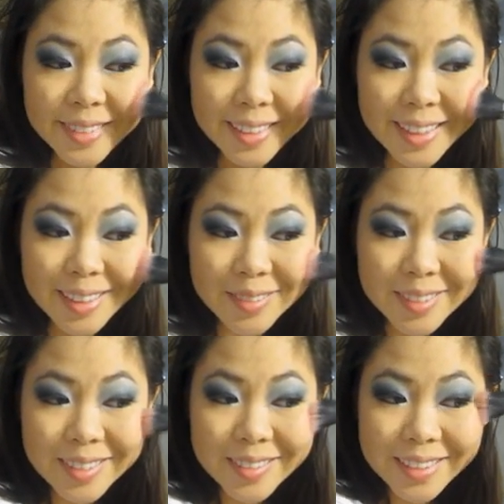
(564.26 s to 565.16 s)
to
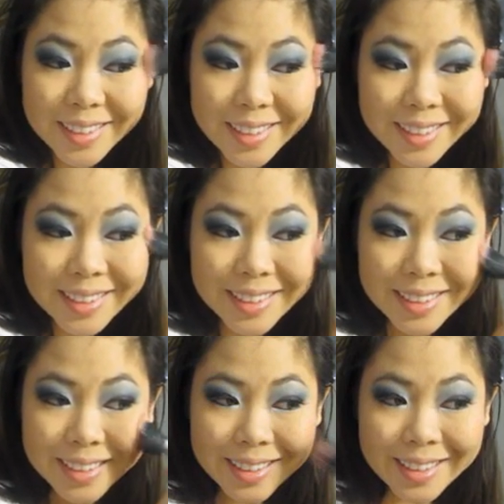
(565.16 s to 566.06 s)
apples on my cheeks.
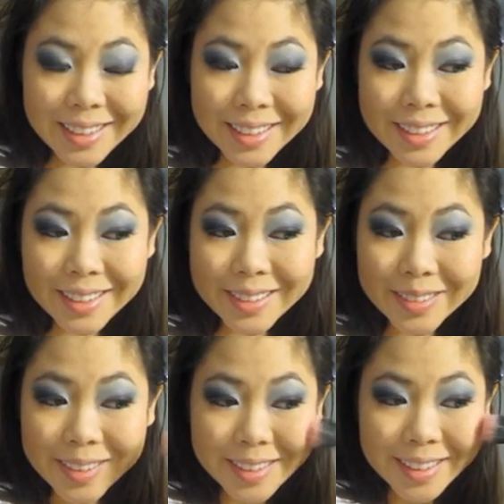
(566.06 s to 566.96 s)

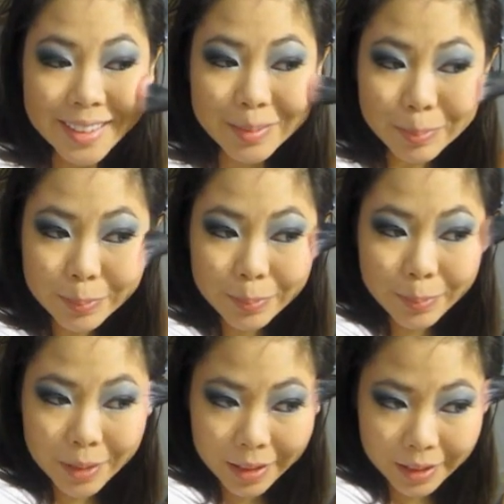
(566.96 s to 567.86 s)
Working it
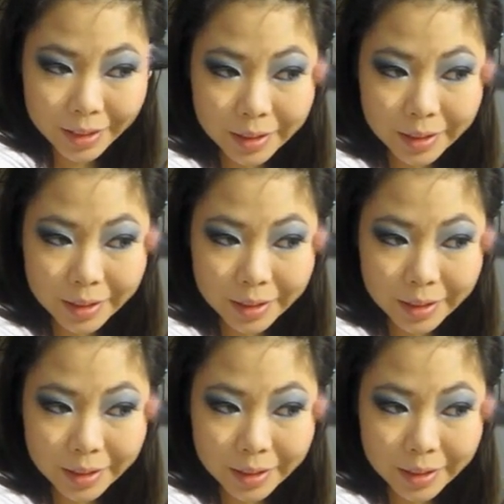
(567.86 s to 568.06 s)
back.